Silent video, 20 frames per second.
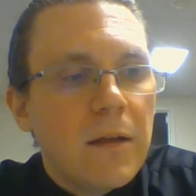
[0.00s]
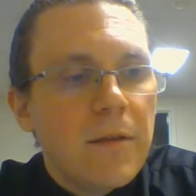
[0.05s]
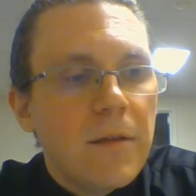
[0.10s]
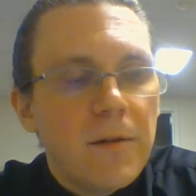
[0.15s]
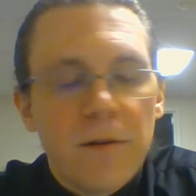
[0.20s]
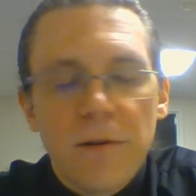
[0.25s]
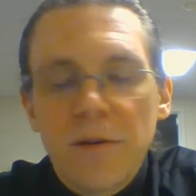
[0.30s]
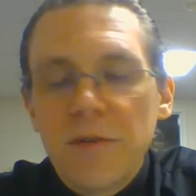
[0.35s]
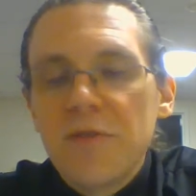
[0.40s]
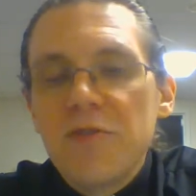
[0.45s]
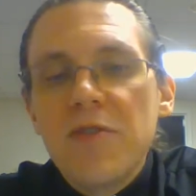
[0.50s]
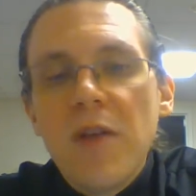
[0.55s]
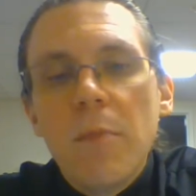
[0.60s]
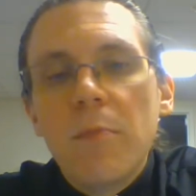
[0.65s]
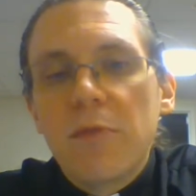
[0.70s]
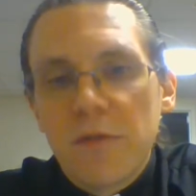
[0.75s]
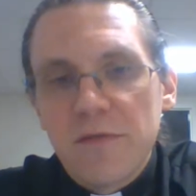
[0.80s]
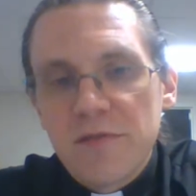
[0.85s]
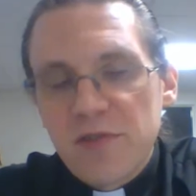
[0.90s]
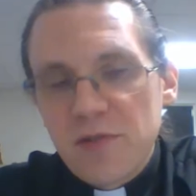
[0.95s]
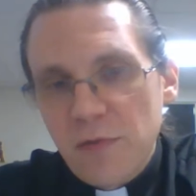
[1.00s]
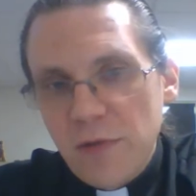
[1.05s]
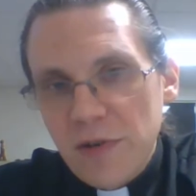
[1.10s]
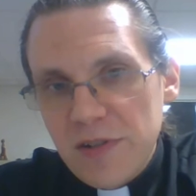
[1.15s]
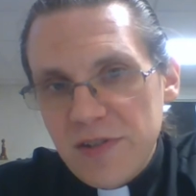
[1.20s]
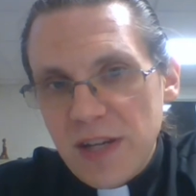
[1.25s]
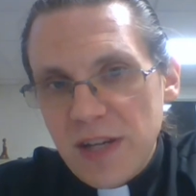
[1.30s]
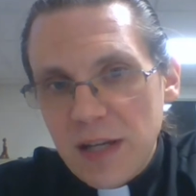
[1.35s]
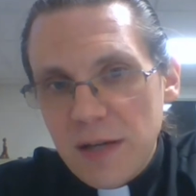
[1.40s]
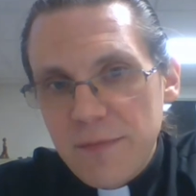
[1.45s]
there are a number of
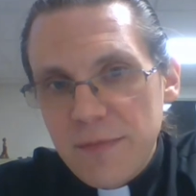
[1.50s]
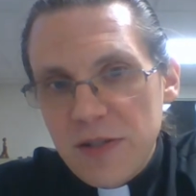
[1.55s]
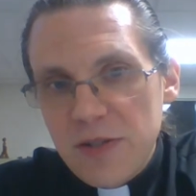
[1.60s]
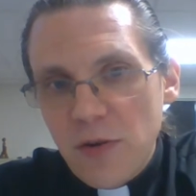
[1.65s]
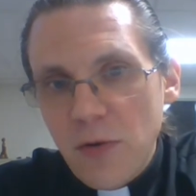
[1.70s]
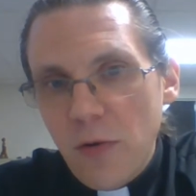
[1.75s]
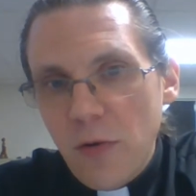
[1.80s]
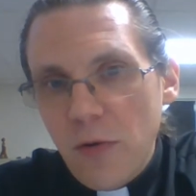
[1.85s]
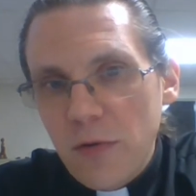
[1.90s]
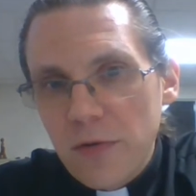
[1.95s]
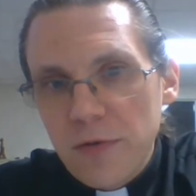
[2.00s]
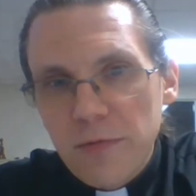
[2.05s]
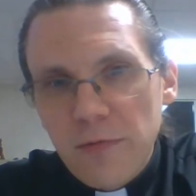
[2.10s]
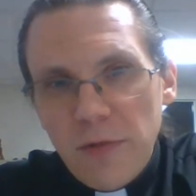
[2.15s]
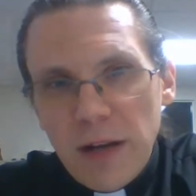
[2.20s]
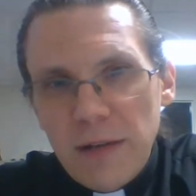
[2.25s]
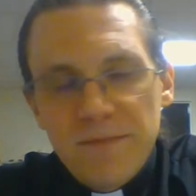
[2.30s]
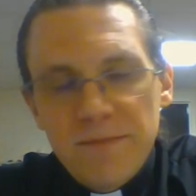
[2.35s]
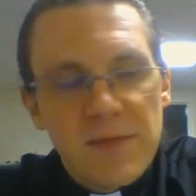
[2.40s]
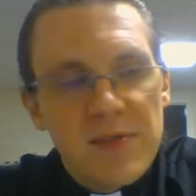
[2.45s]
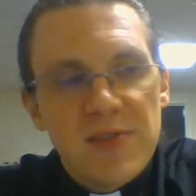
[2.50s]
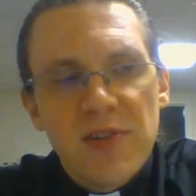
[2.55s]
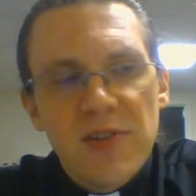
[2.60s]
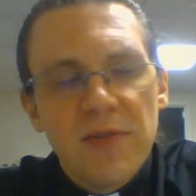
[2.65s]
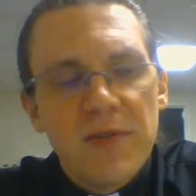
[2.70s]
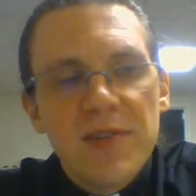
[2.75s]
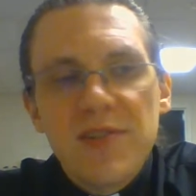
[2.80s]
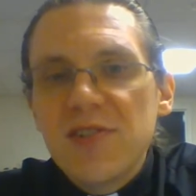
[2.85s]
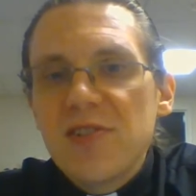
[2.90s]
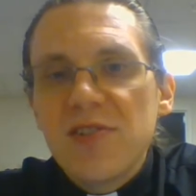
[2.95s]
stories that could be told, right? And so
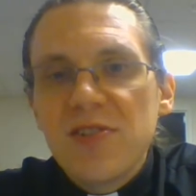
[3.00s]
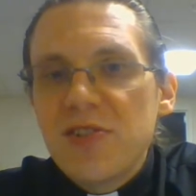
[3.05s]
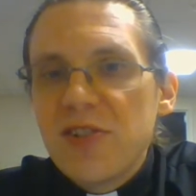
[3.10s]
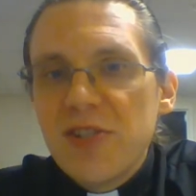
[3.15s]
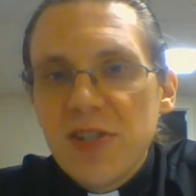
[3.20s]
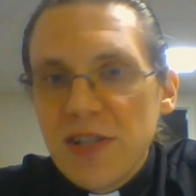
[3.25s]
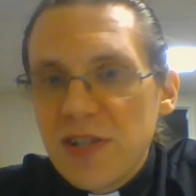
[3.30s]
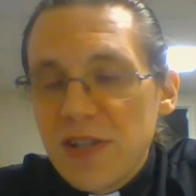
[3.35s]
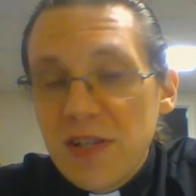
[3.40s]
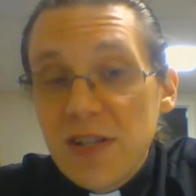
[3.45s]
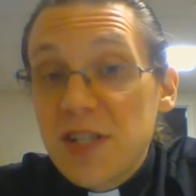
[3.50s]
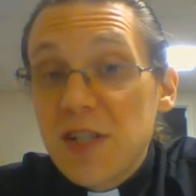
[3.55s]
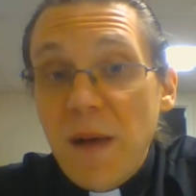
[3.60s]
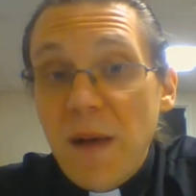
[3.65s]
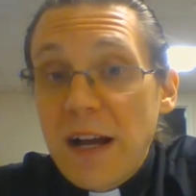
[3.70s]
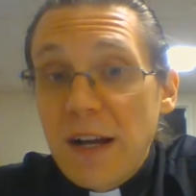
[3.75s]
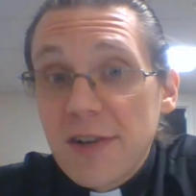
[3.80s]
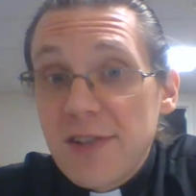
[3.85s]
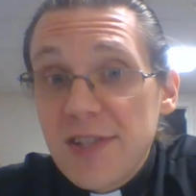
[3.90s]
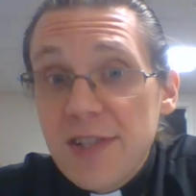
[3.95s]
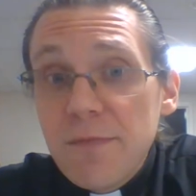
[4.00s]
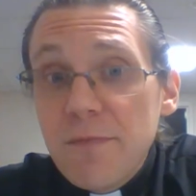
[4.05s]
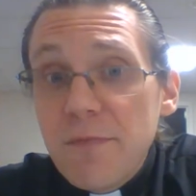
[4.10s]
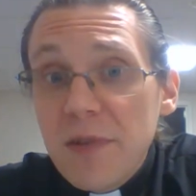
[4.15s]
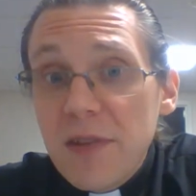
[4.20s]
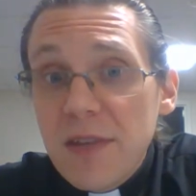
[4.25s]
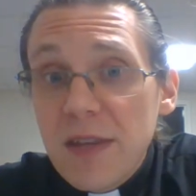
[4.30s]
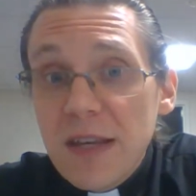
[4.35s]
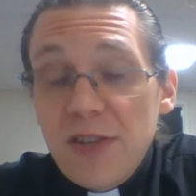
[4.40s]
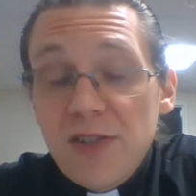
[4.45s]
this isn't to inspire
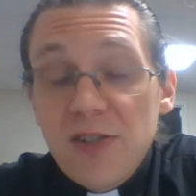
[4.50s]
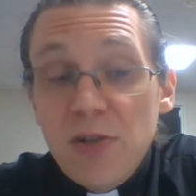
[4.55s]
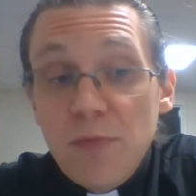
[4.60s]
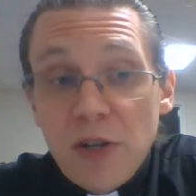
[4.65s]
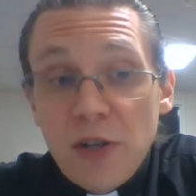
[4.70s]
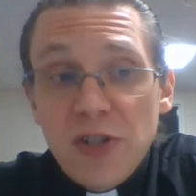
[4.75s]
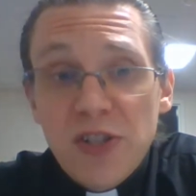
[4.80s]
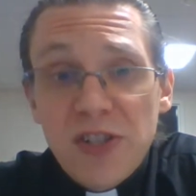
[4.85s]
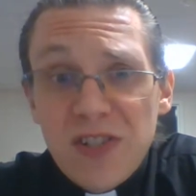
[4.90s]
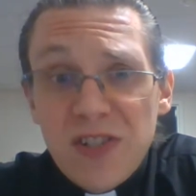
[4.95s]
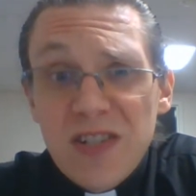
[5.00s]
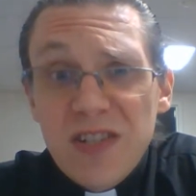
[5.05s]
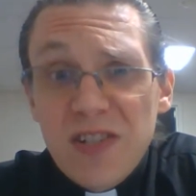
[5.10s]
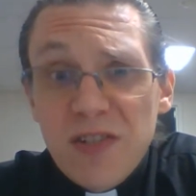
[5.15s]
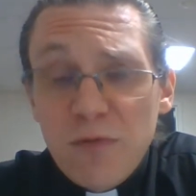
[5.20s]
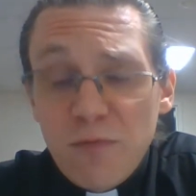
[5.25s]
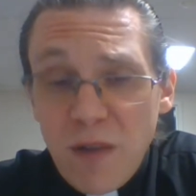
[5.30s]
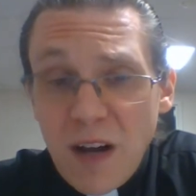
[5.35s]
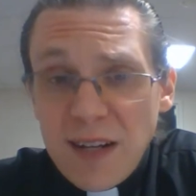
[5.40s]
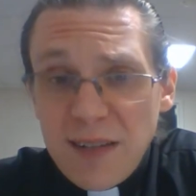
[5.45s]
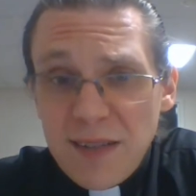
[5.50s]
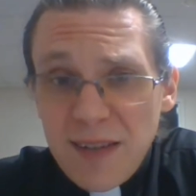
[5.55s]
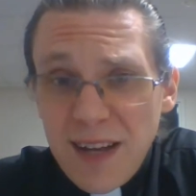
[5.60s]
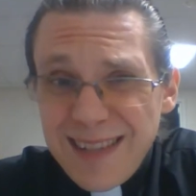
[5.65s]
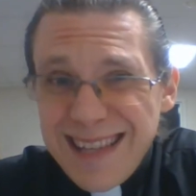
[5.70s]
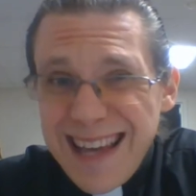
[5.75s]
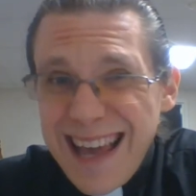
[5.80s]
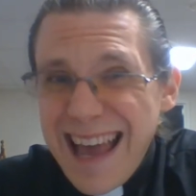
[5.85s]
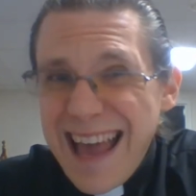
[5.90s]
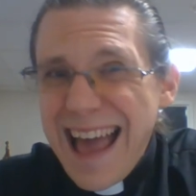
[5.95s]
sympathy so much as it is to
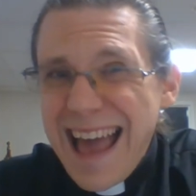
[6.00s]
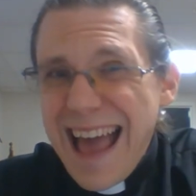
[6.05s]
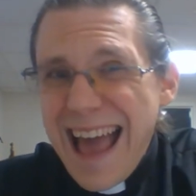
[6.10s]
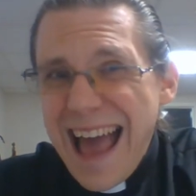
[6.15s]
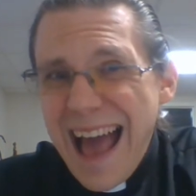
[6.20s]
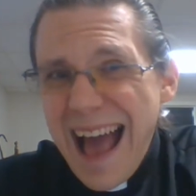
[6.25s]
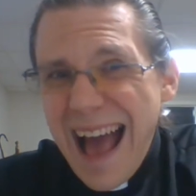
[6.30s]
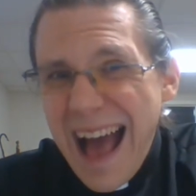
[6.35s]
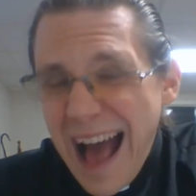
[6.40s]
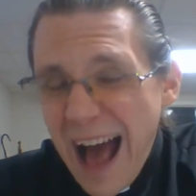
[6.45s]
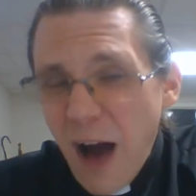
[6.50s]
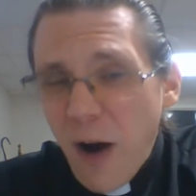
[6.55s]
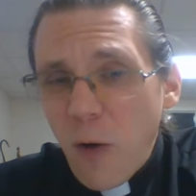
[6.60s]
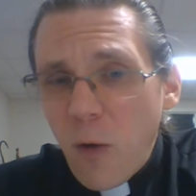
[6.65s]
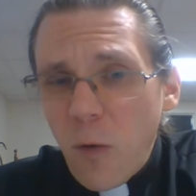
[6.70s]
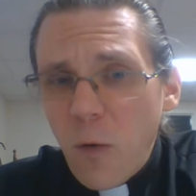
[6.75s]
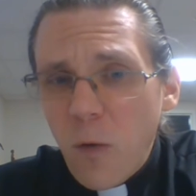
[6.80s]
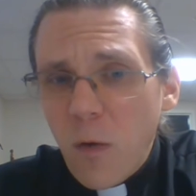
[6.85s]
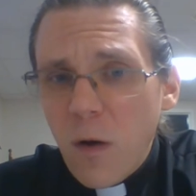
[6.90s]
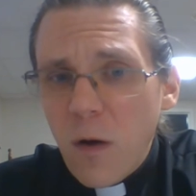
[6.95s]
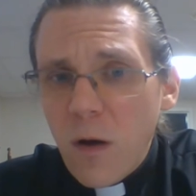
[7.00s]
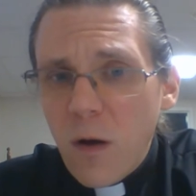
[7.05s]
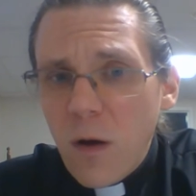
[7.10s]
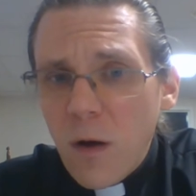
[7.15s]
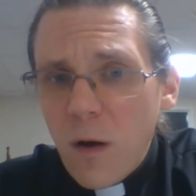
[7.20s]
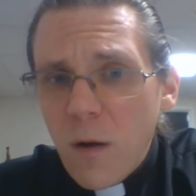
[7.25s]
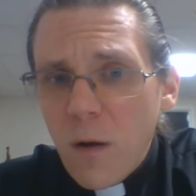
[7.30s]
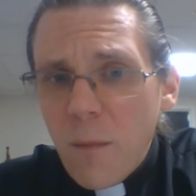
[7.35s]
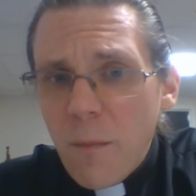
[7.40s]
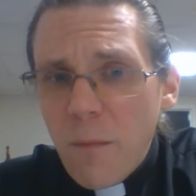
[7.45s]
recognize how
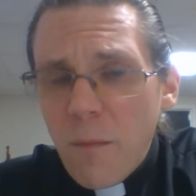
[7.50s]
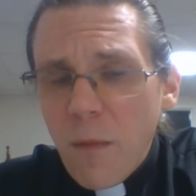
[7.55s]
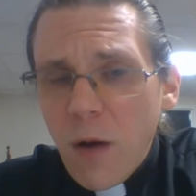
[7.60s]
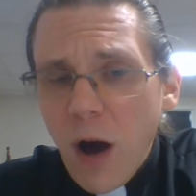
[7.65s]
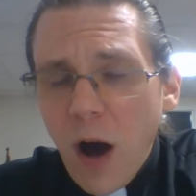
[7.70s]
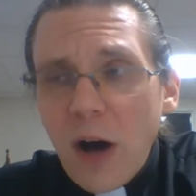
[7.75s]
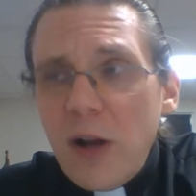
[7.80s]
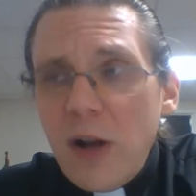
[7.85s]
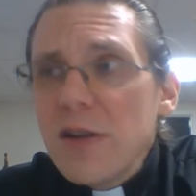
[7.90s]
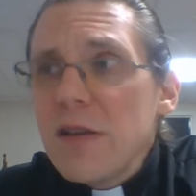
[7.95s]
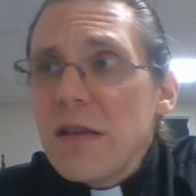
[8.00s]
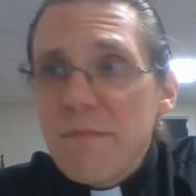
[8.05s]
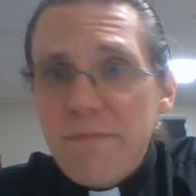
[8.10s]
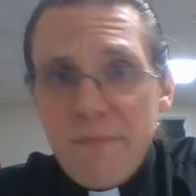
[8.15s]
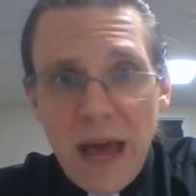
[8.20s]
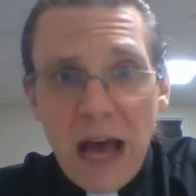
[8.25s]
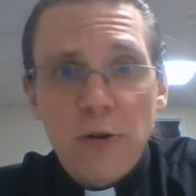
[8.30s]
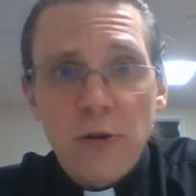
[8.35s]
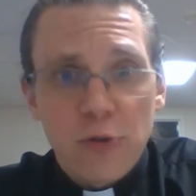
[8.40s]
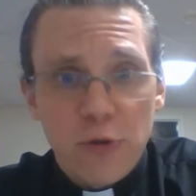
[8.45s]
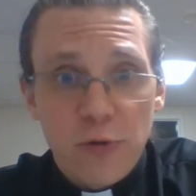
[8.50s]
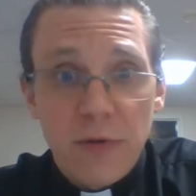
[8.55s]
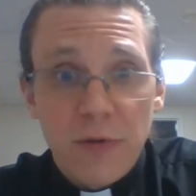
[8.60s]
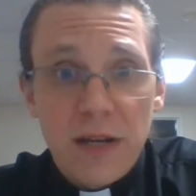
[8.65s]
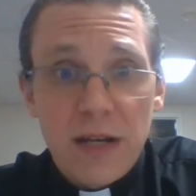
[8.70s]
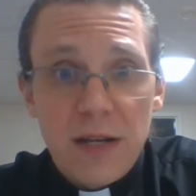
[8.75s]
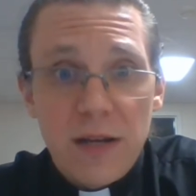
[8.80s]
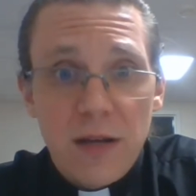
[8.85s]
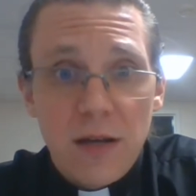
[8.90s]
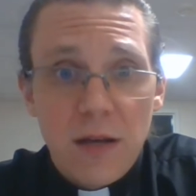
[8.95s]

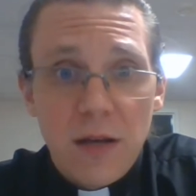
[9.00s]
unboundaried